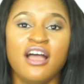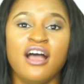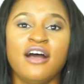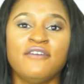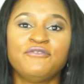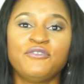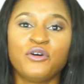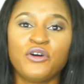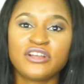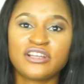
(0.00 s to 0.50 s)

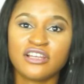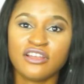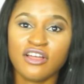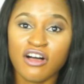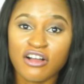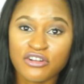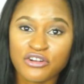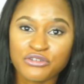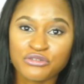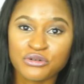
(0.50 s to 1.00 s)
Avoid
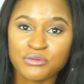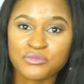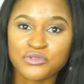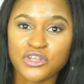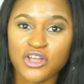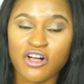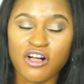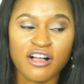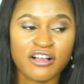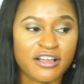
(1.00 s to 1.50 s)
locker room
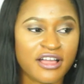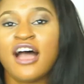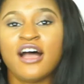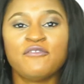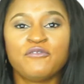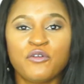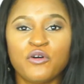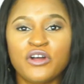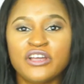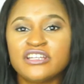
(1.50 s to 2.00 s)
talk,
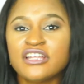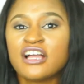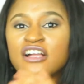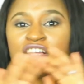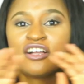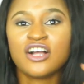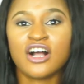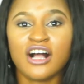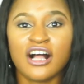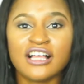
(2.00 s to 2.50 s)
avoid
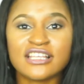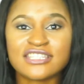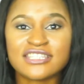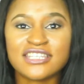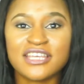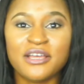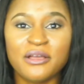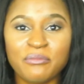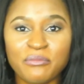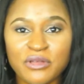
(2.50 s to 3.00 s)

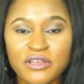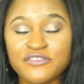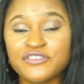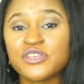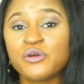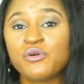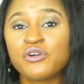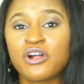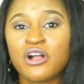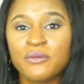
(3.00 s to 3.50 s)
gossip. If
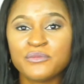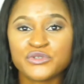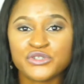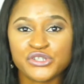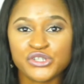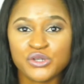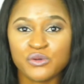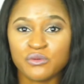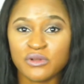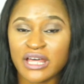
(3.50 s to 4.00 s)
someone comes to
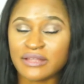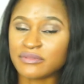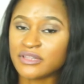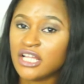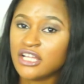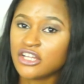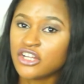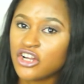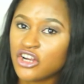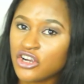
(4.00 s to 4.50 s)
you
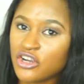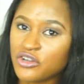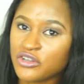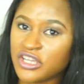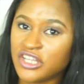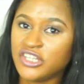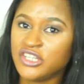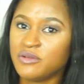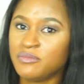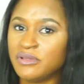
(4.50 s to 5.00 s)
like, girl,
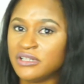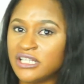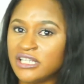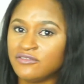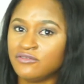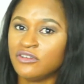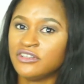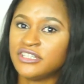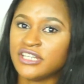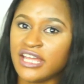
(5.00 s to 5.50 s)
can you believe
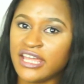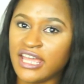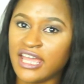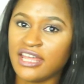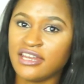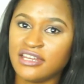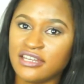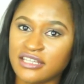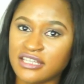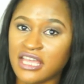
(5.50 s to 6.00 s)
what
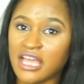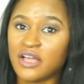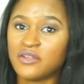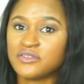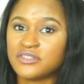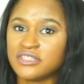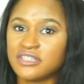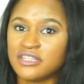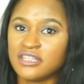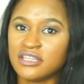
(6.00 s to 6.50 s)
Diane in
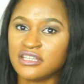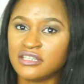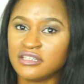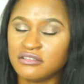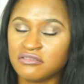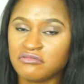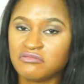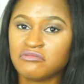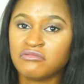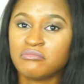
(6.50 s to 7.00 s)
accounting did?
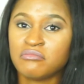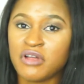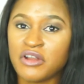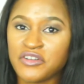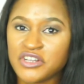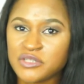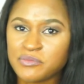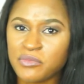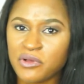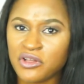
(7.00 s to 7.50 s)
My
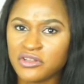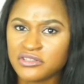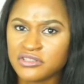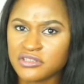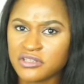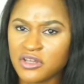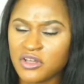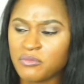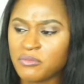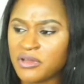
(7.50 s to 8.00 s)
response,
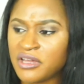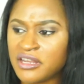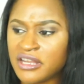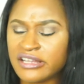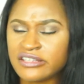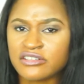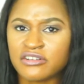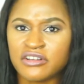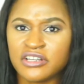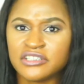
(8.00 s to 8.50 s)
oh man,
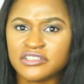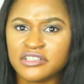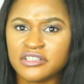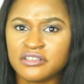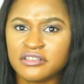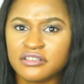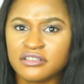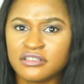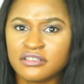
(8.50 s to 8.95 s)
that's crazy.